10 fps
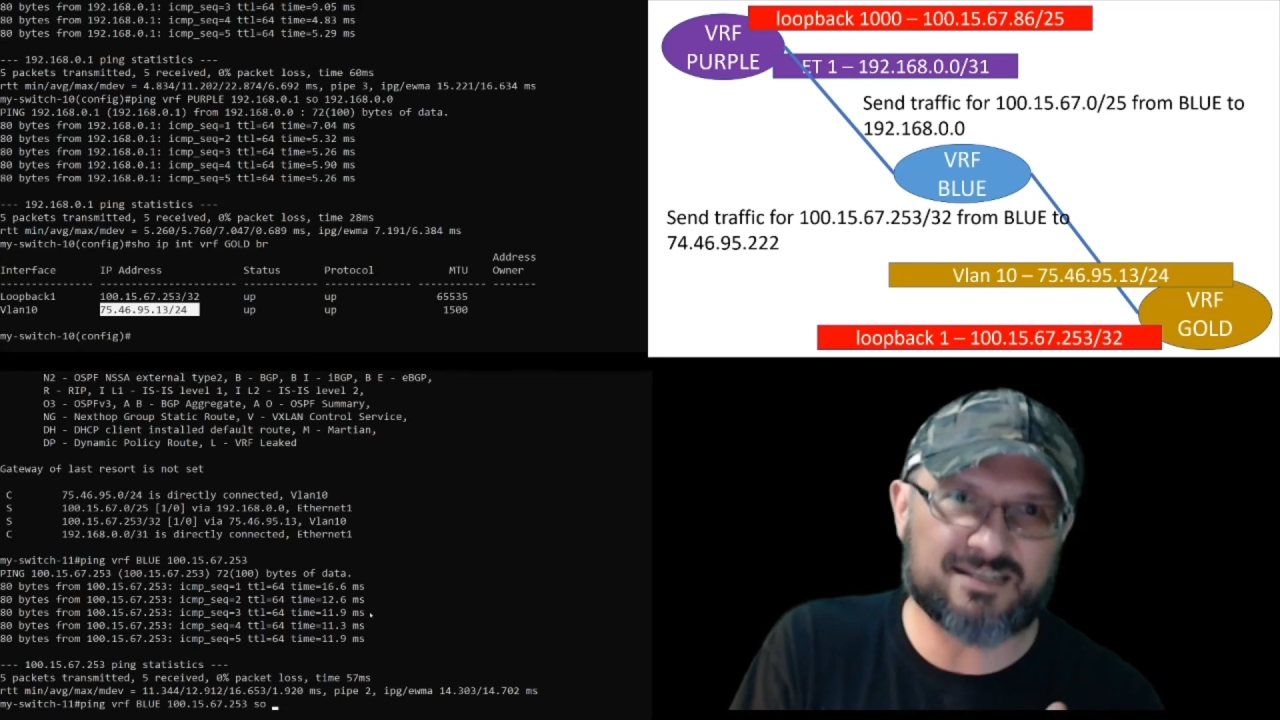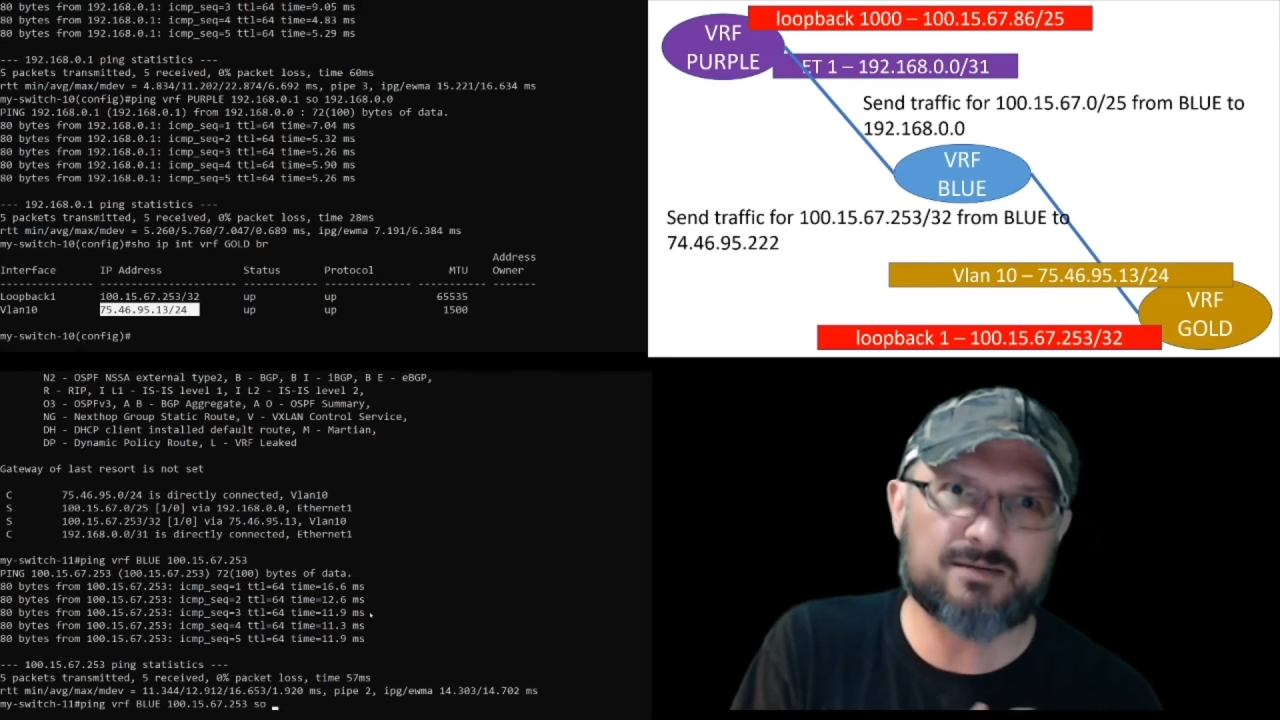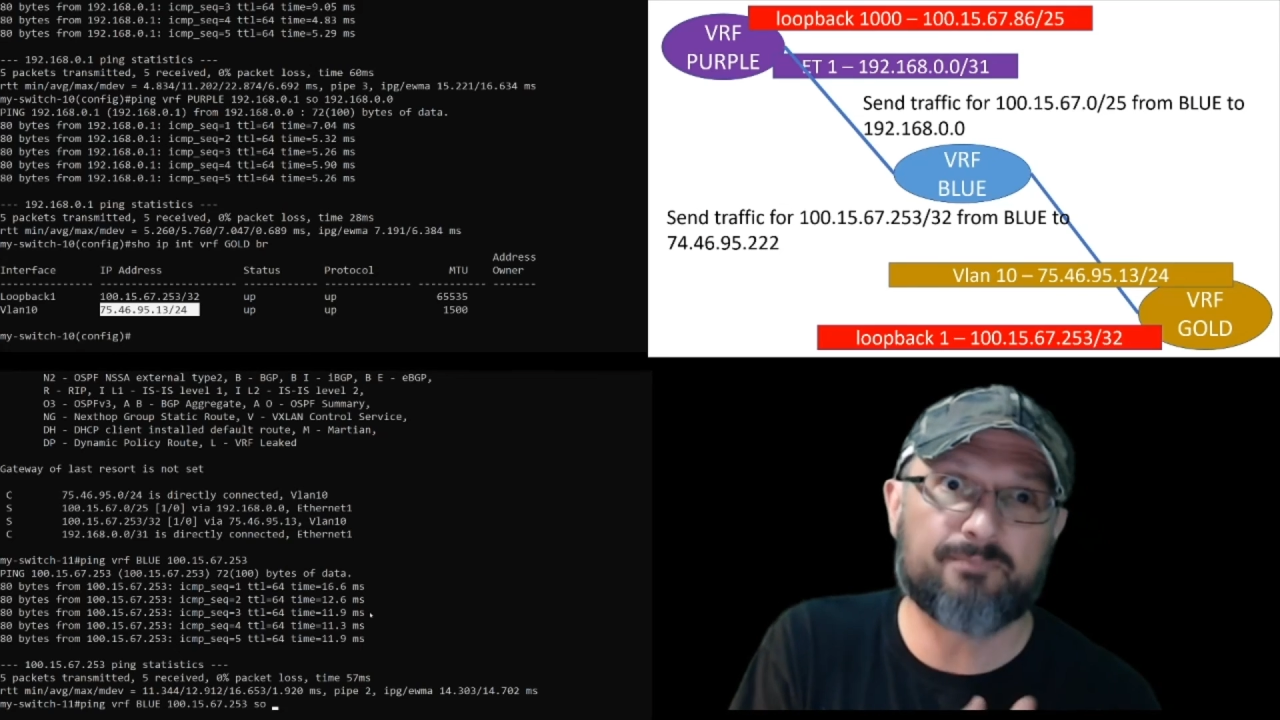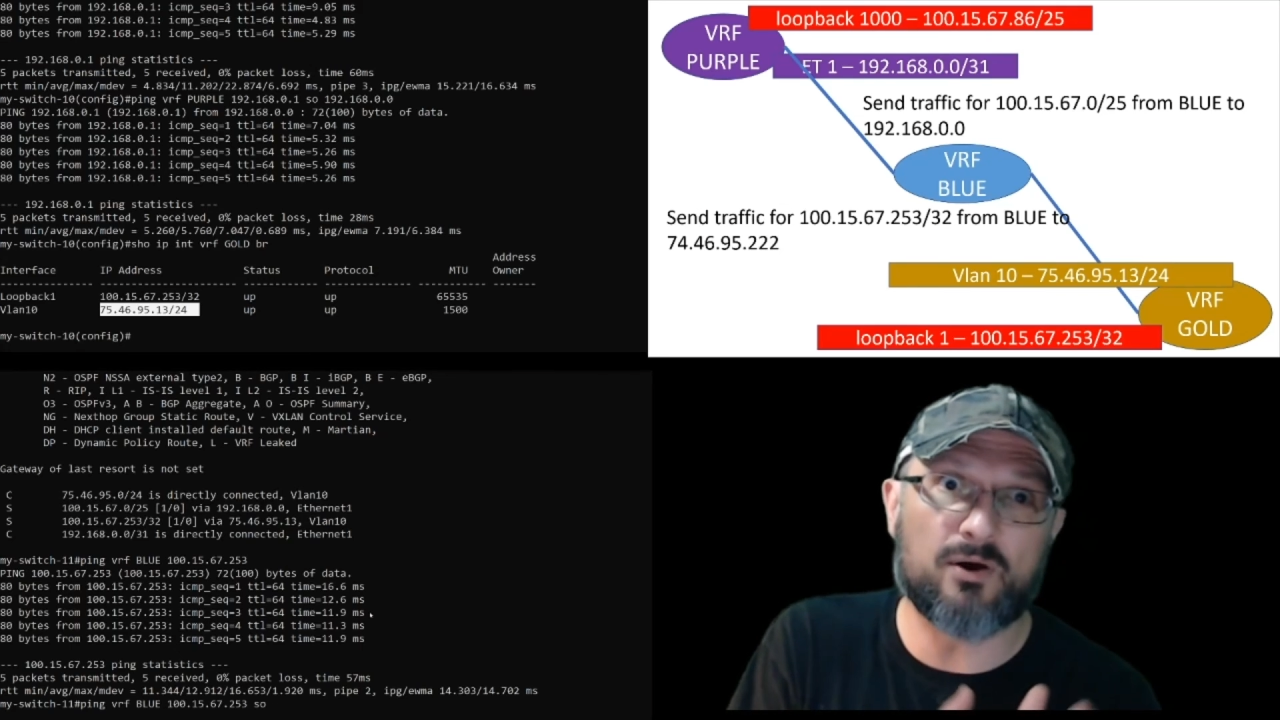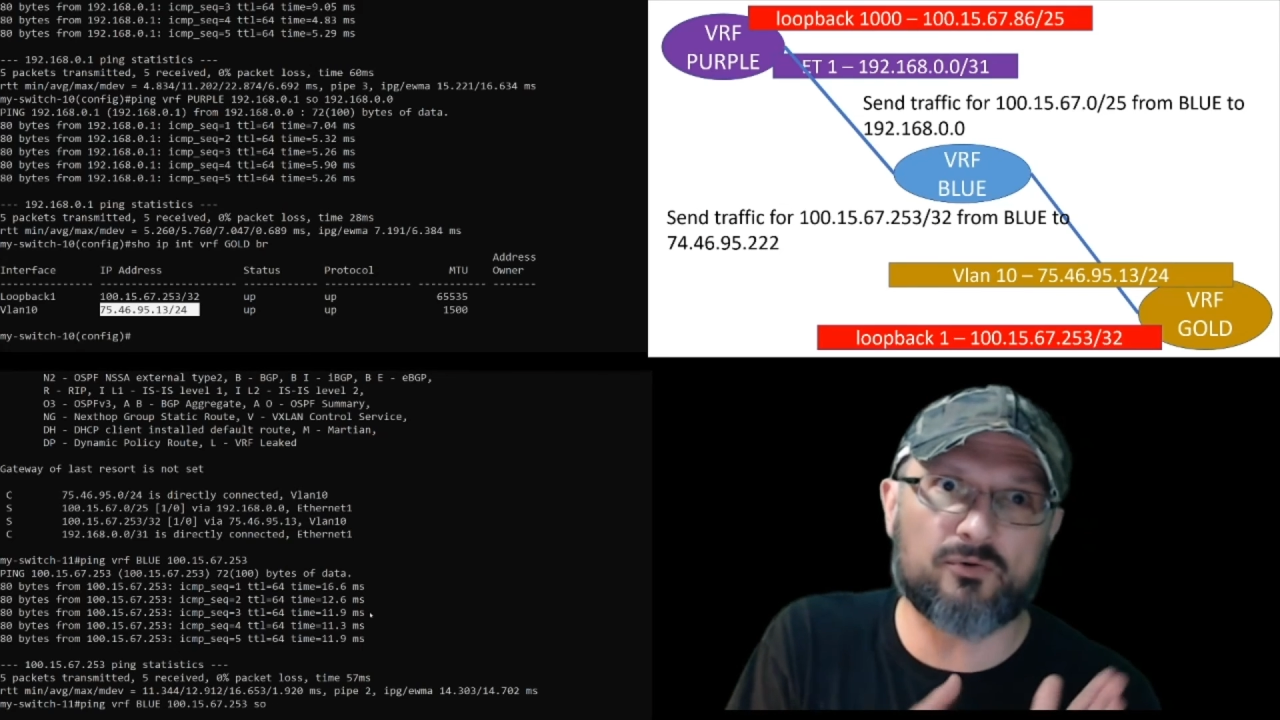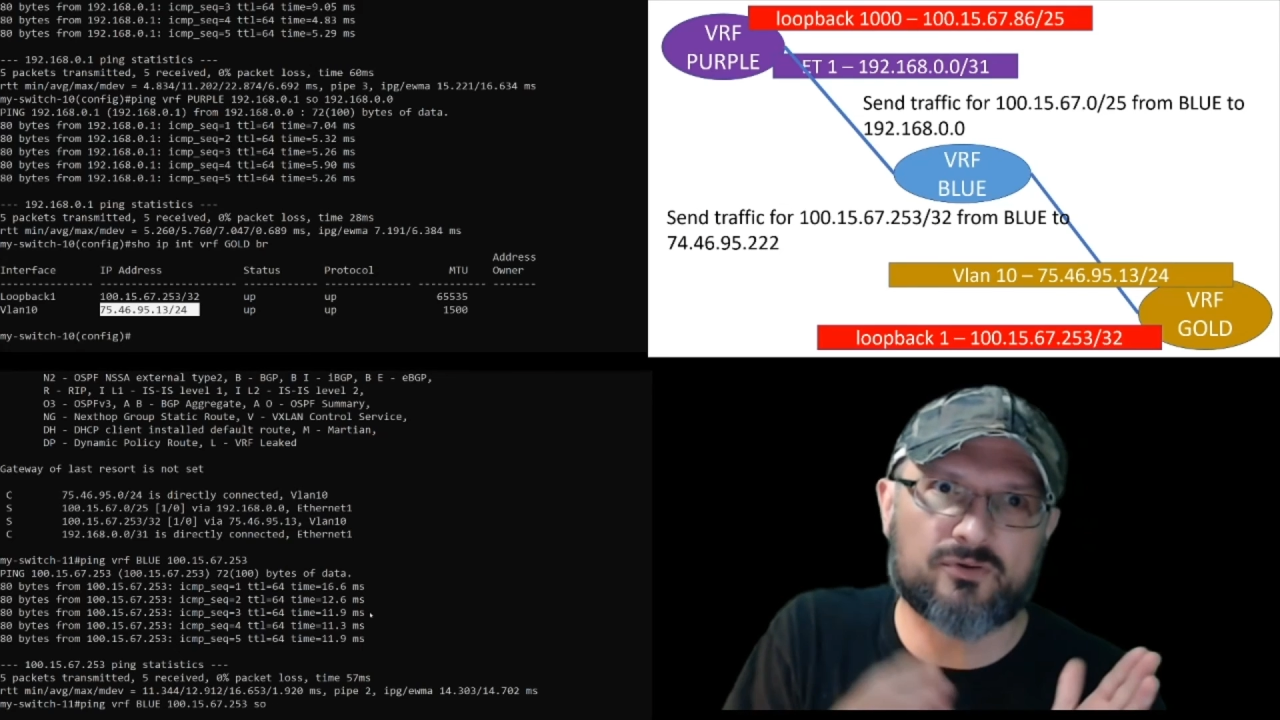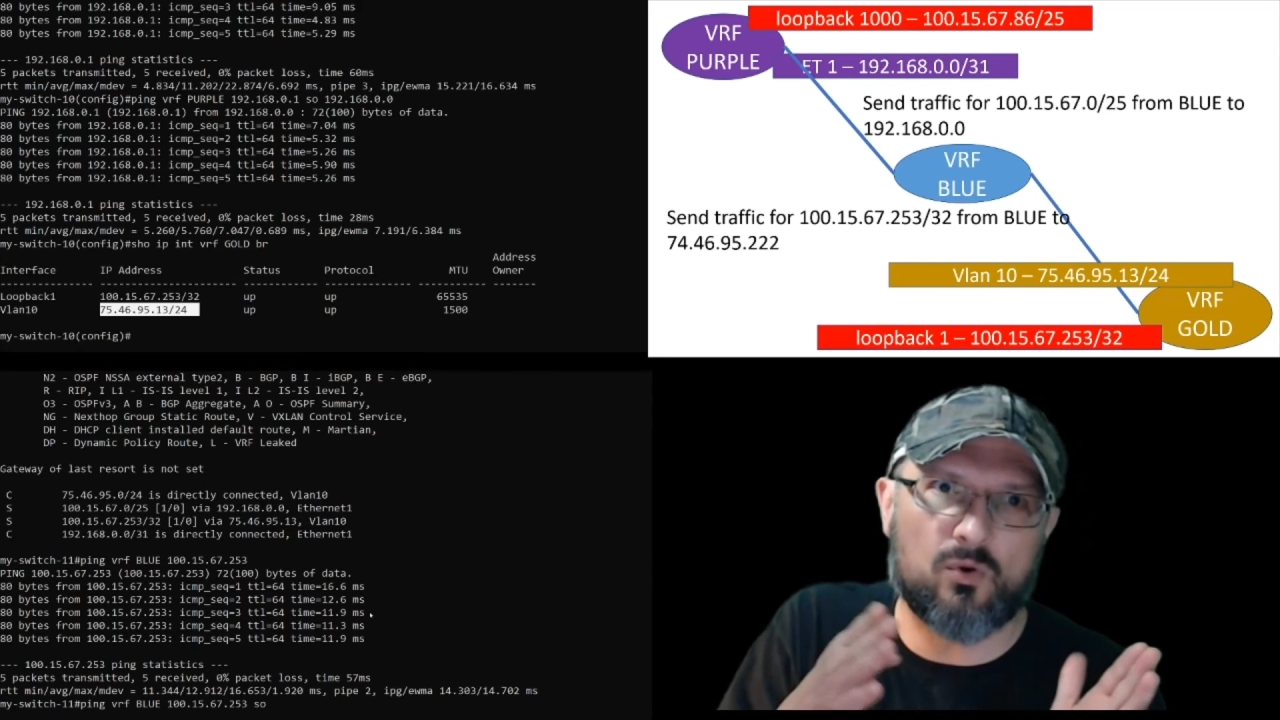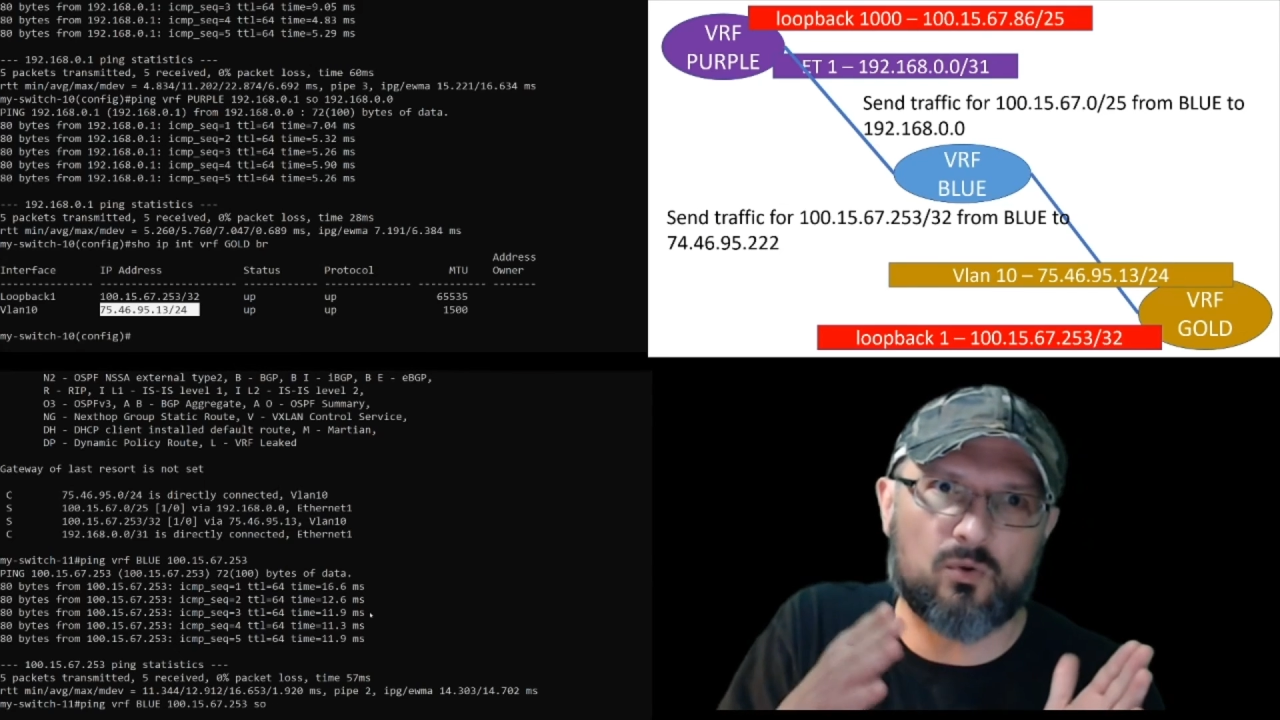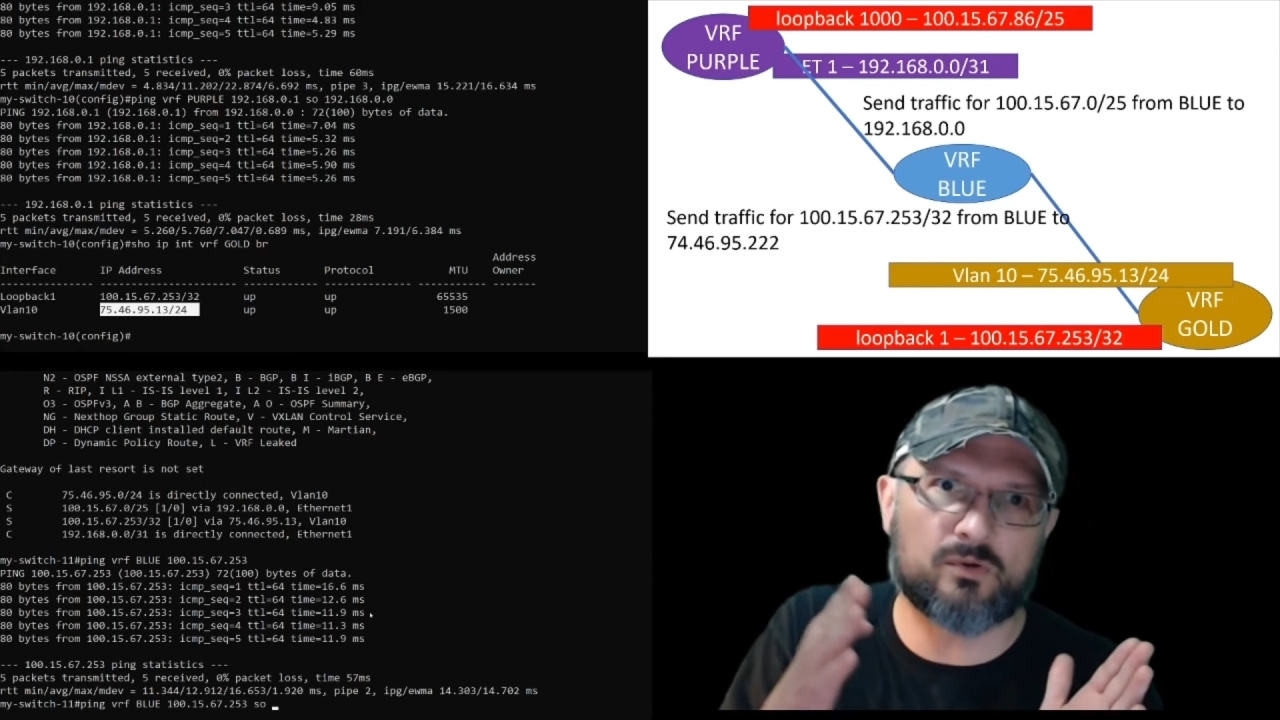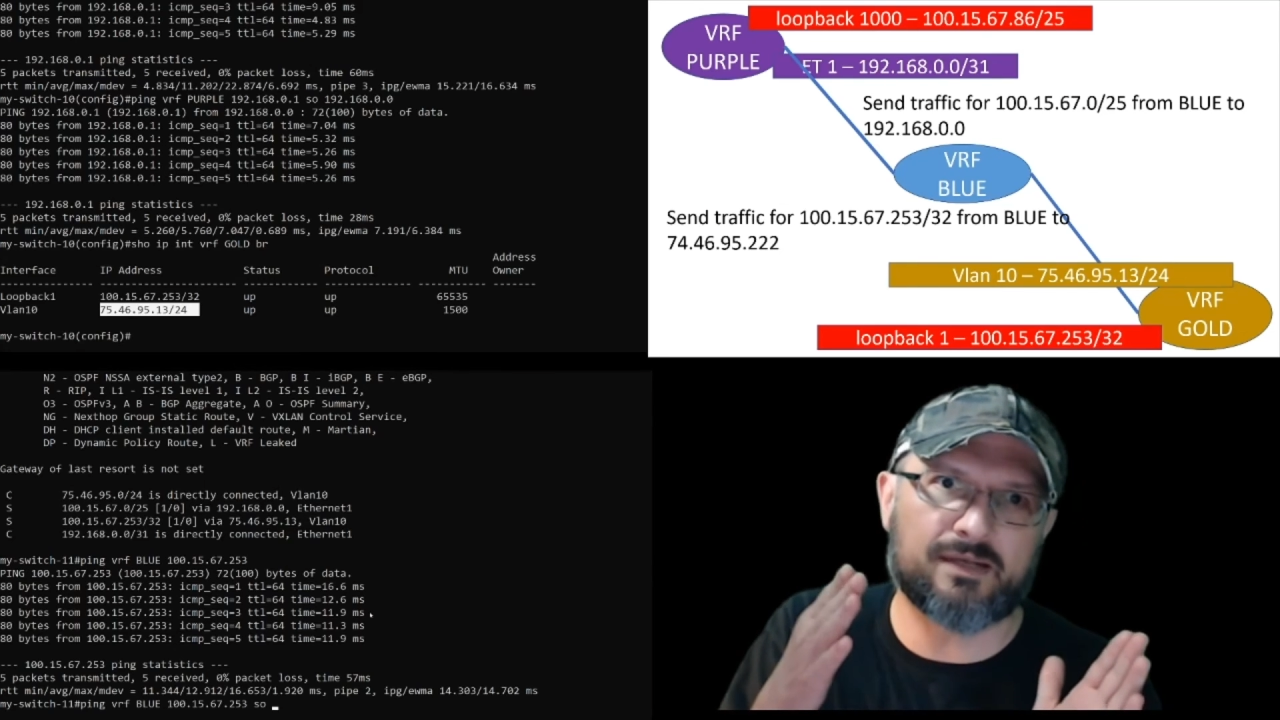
to both gold